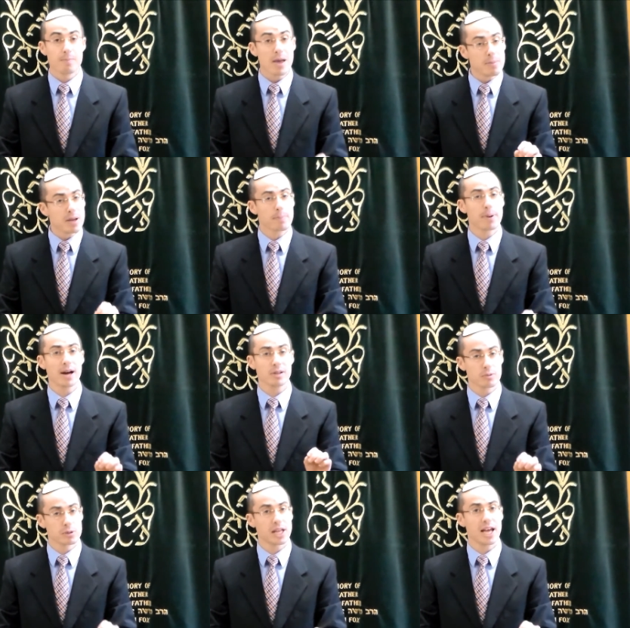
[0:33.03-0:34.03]
Maybe a
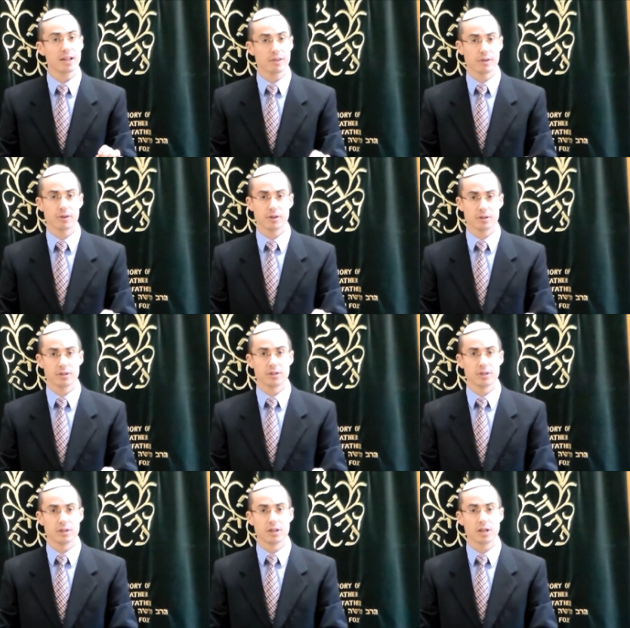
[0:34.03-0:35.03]
possible answer
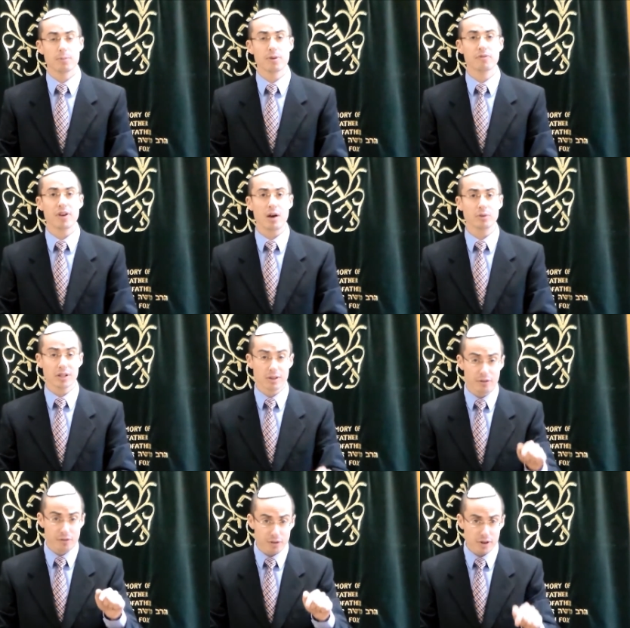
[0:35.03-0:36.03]
could be found
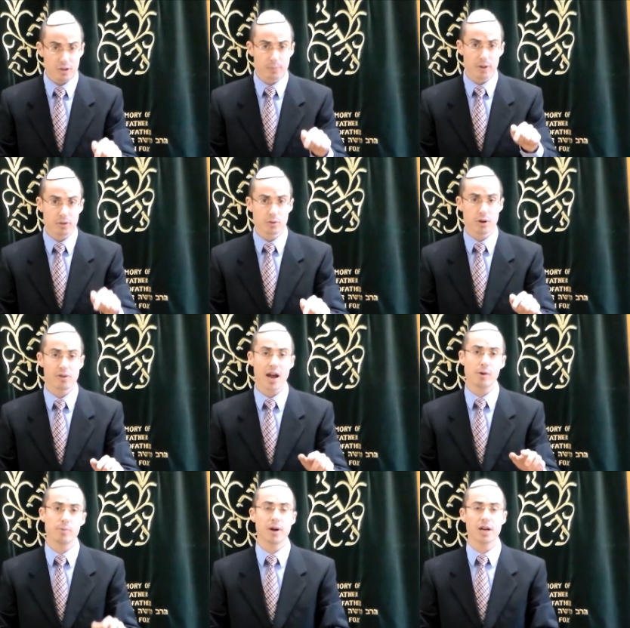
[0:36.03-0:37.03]
in the first pasuk of
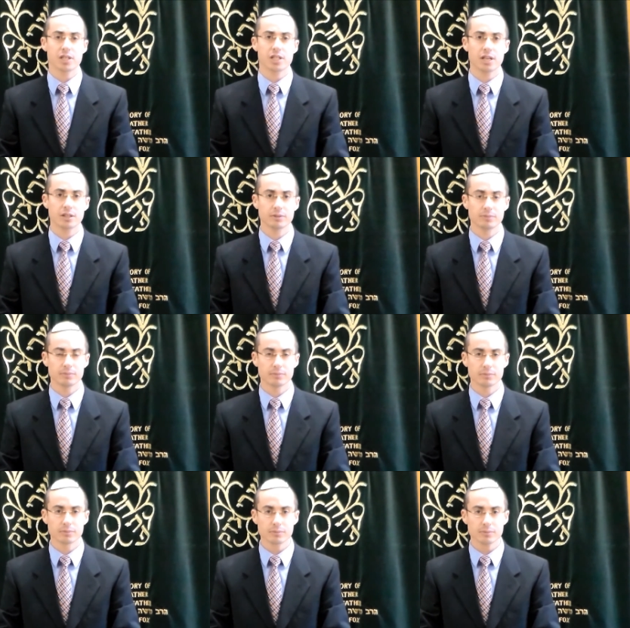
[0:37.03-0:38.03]
our parasha.
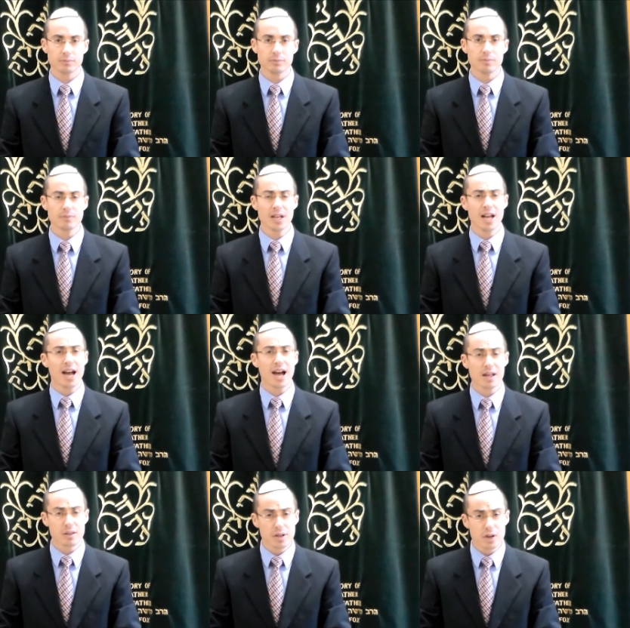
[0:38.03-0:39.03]

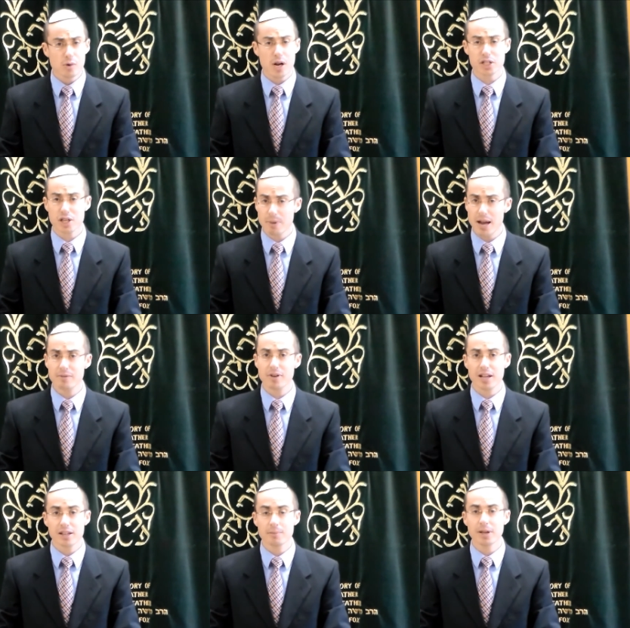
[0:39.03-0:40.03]
Ha'azinu ha'shamayim
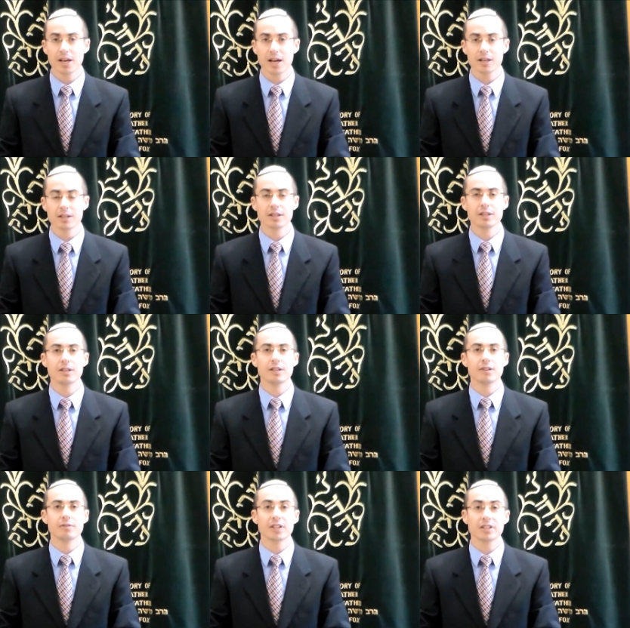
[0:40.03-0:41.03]
va'adavera
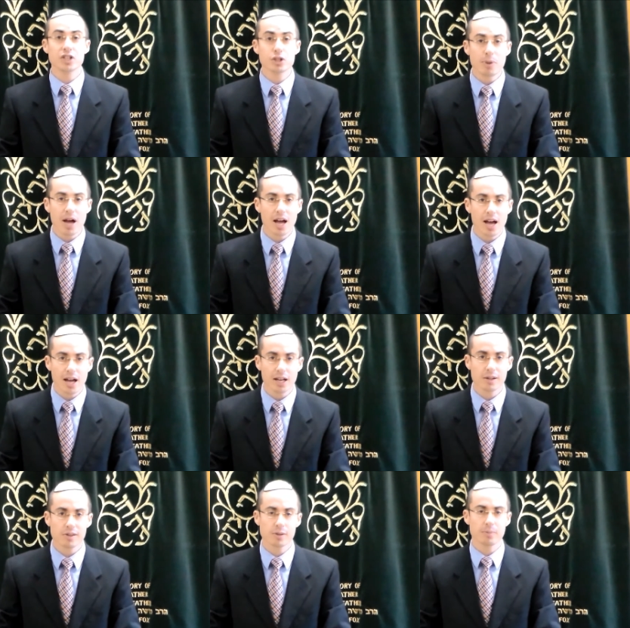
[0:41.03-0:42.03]
v'tishma
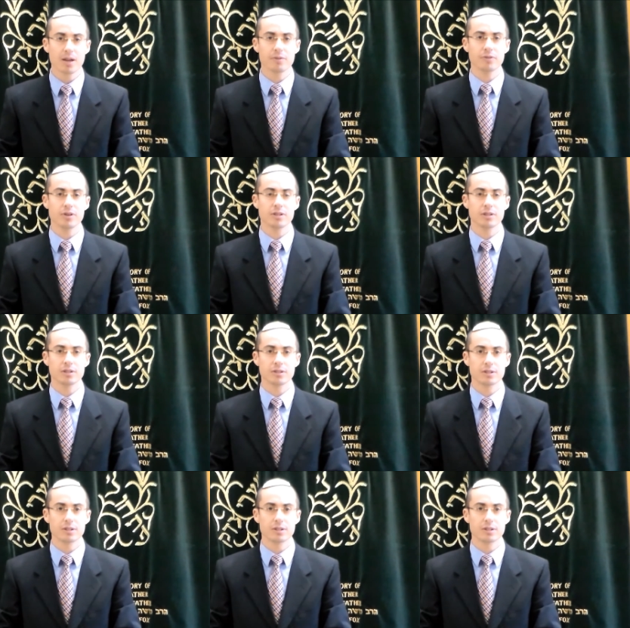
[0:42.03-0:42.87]
ha'aretz im reifim.